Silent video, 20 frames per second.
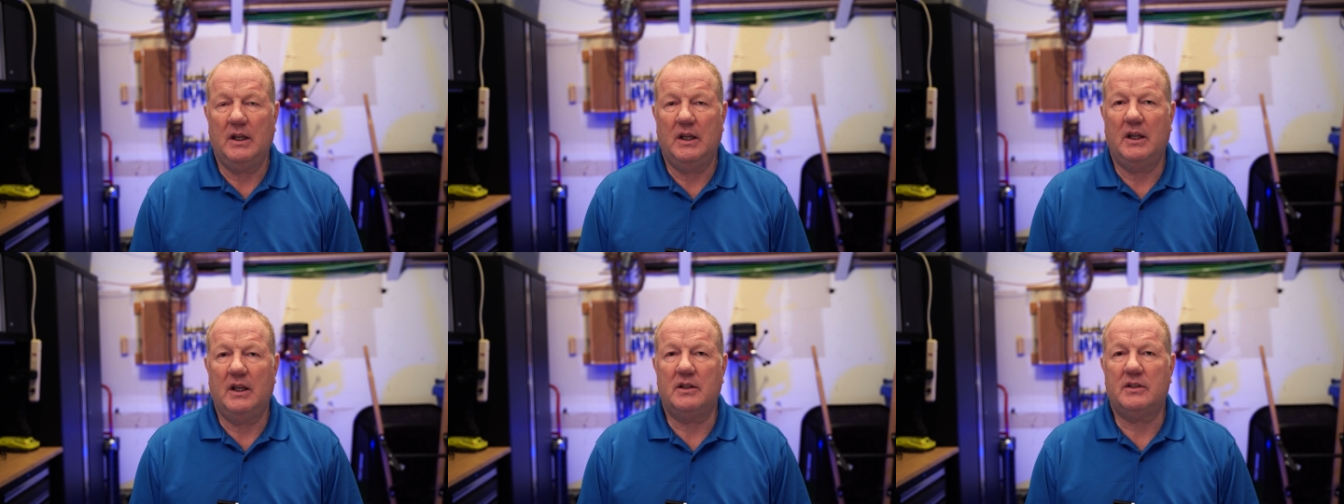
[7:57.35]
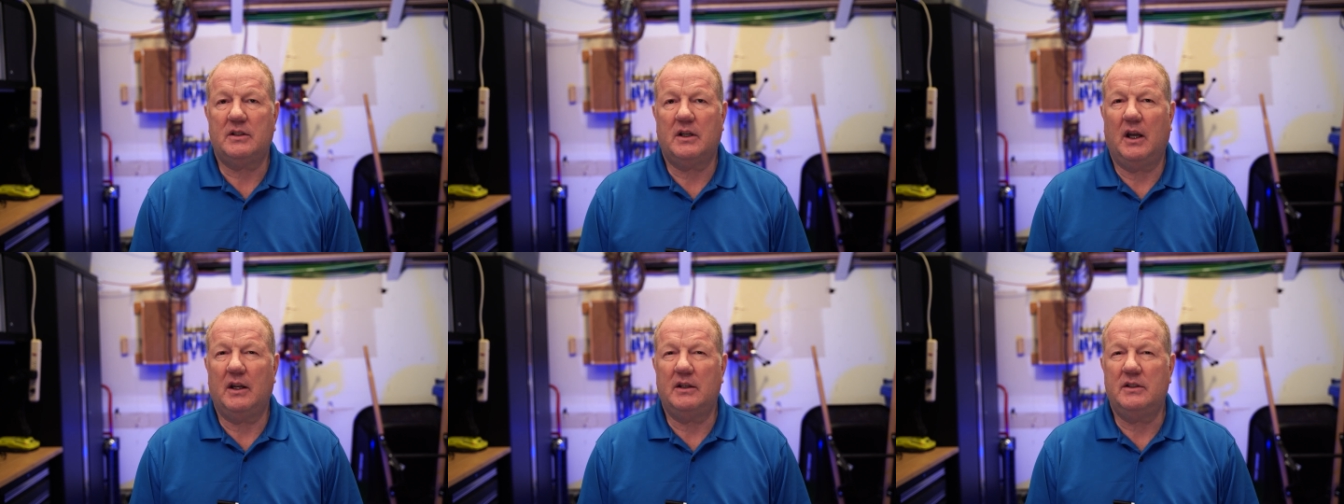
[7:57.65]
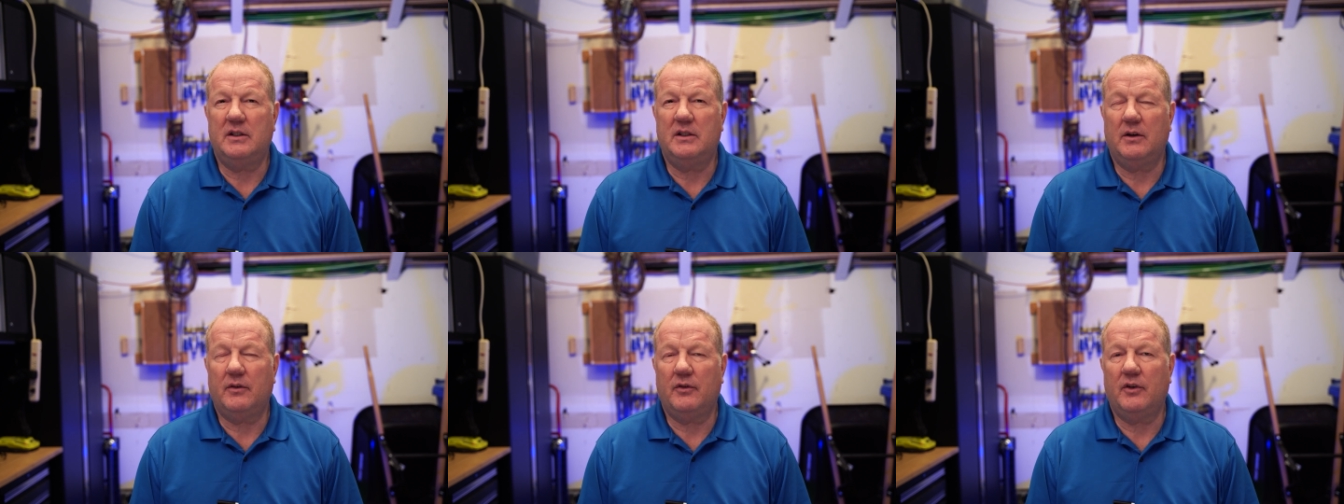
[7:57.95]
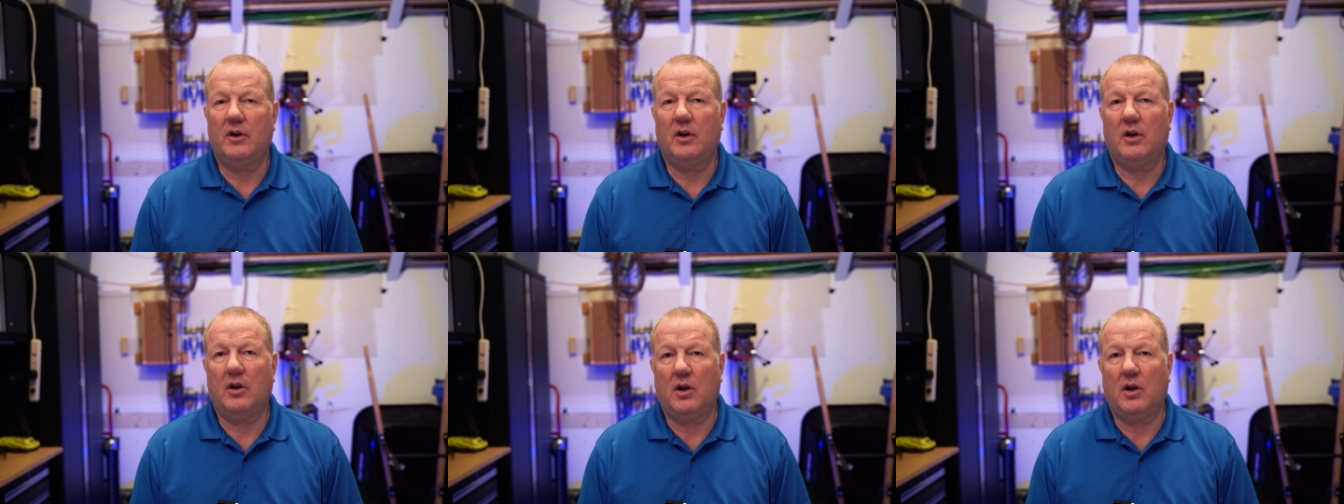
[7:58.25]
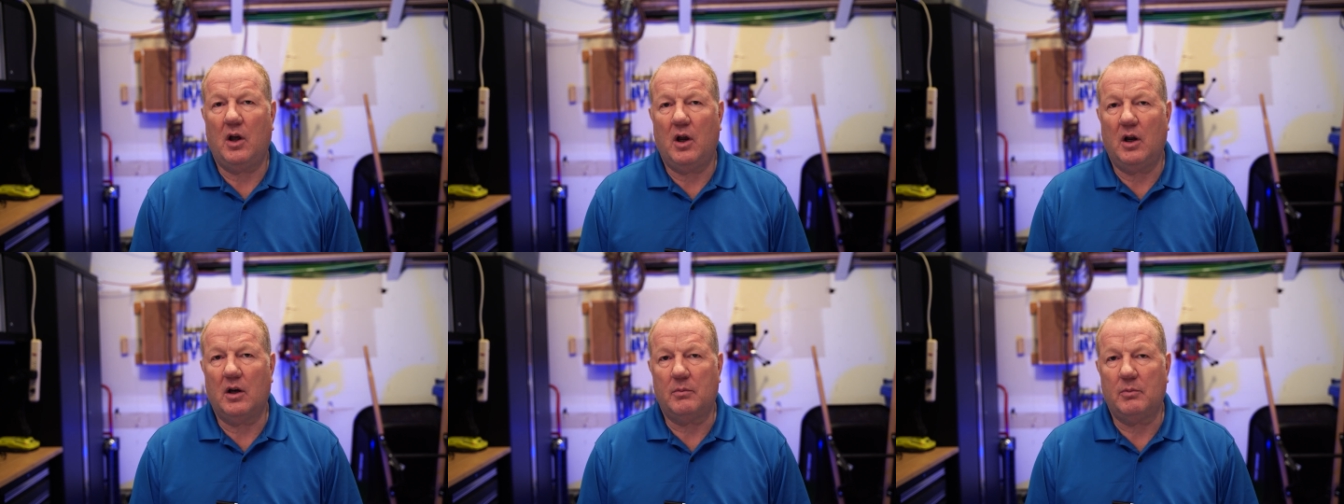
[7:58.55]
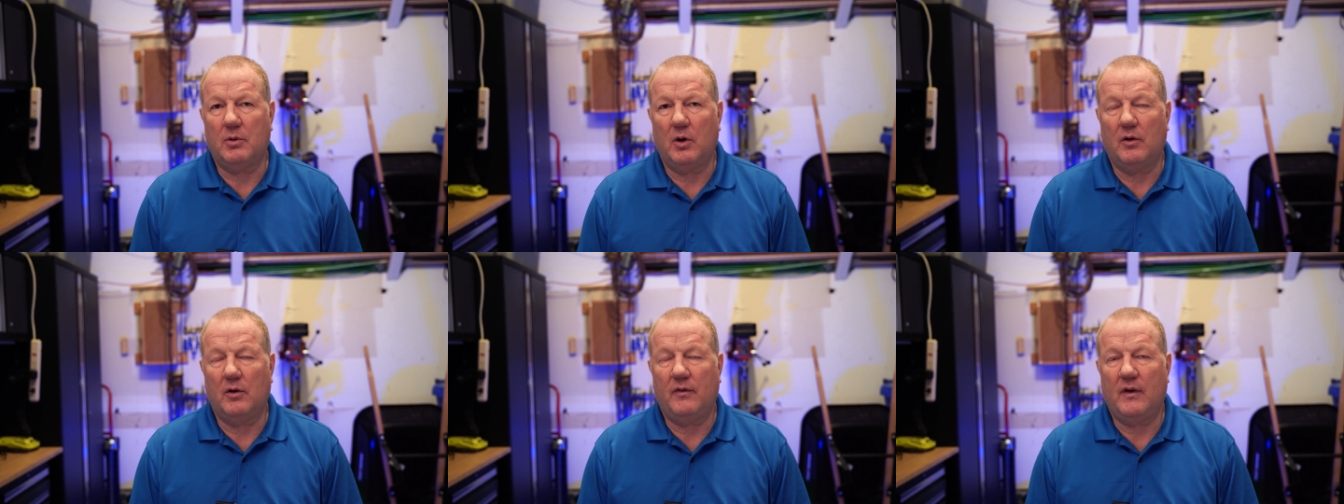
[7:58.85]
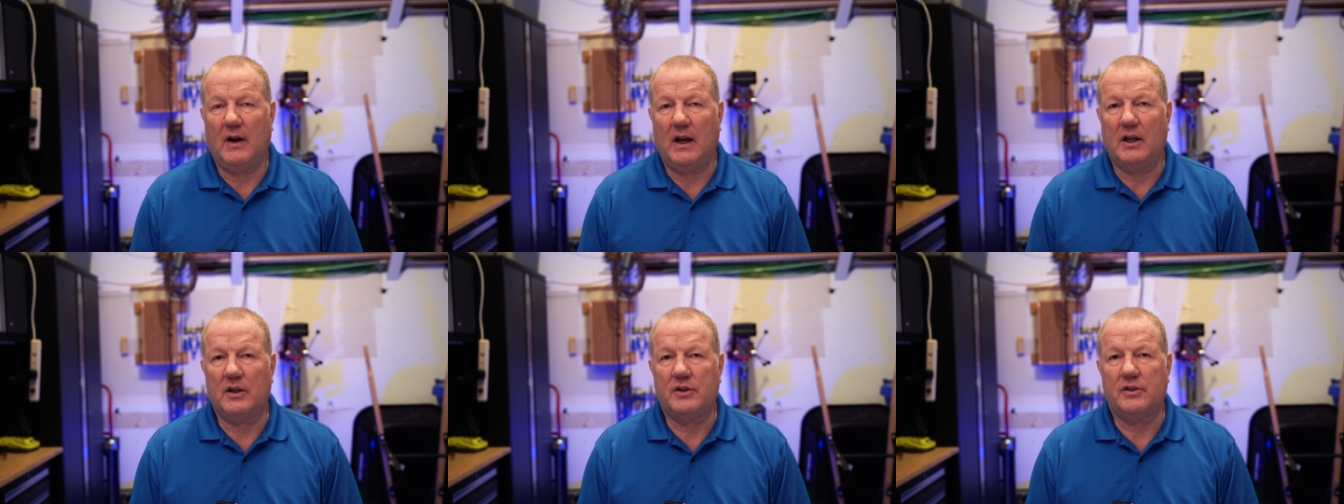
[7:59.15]
It's got different log
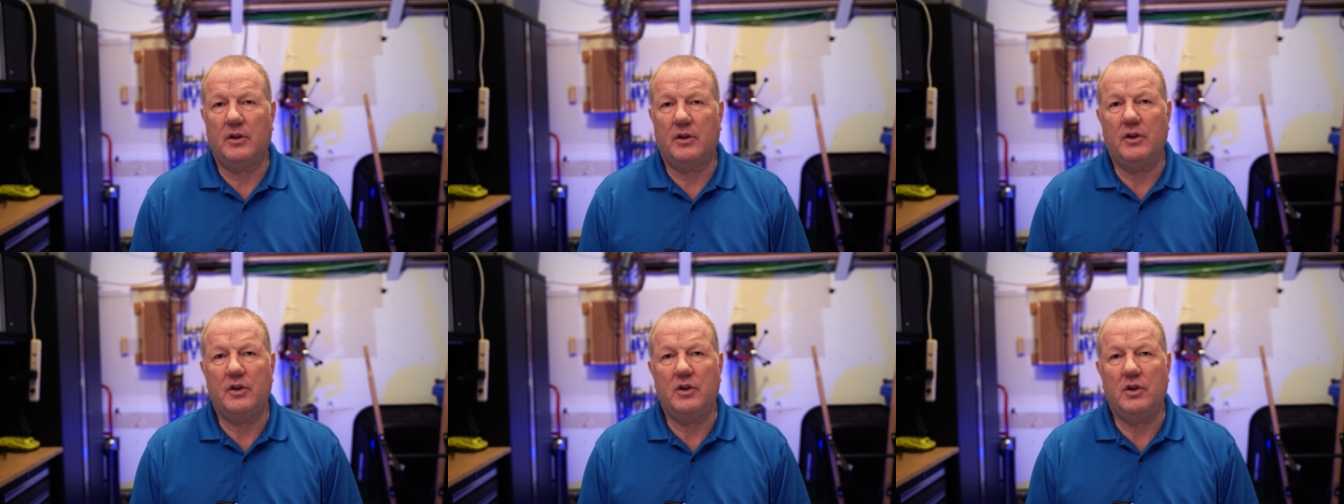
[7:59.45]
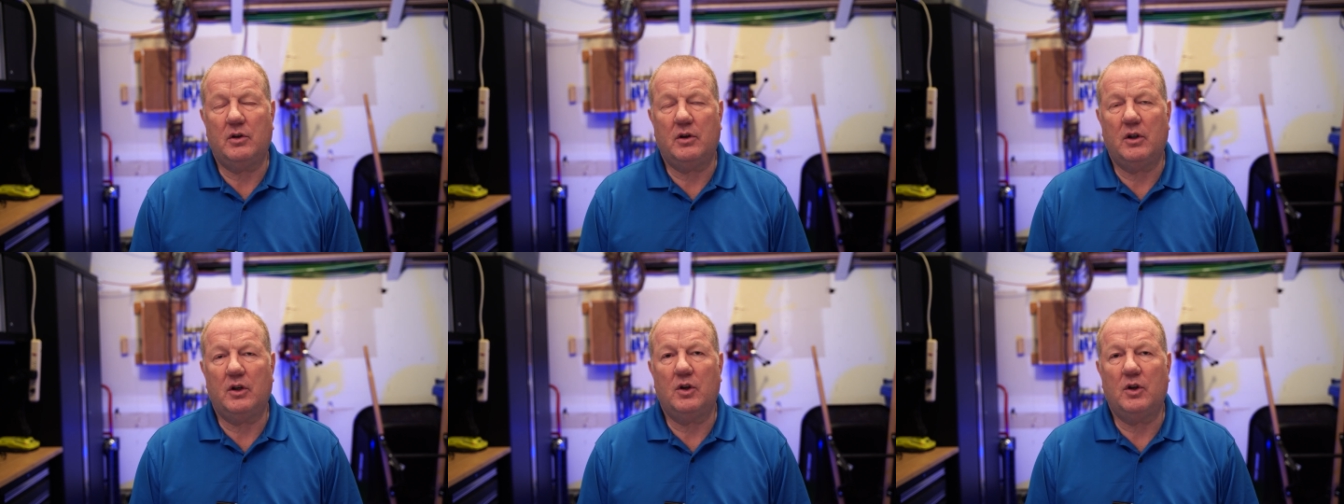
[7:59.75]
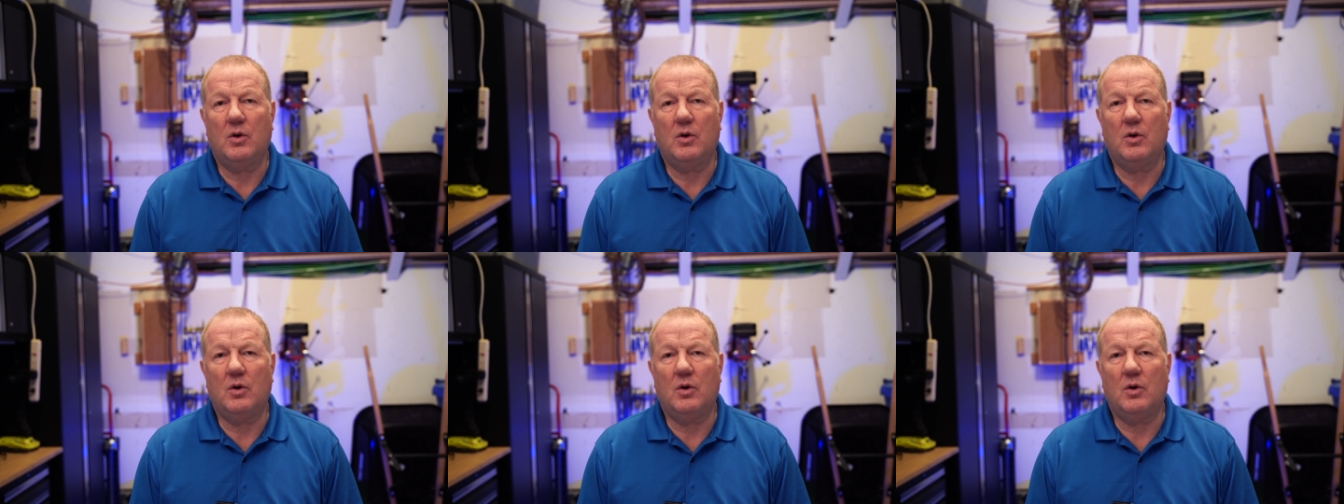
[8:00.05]
profiles so that you can